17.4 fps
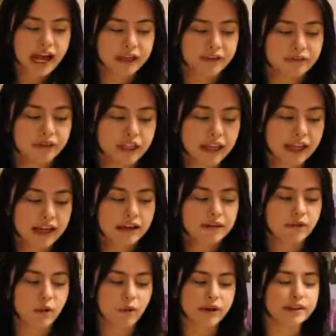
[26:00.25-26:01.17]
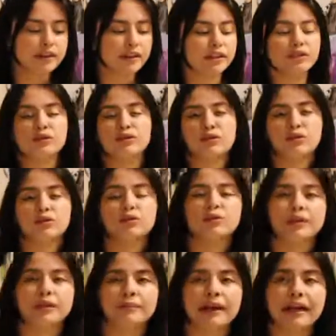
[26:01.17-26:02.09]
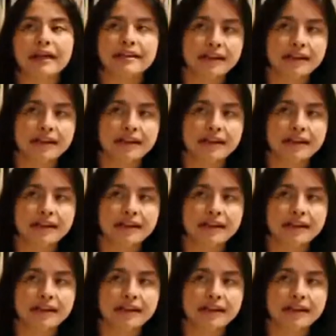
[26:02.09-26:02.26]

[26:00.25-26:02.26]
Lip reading: I feel like I've always like struggled with my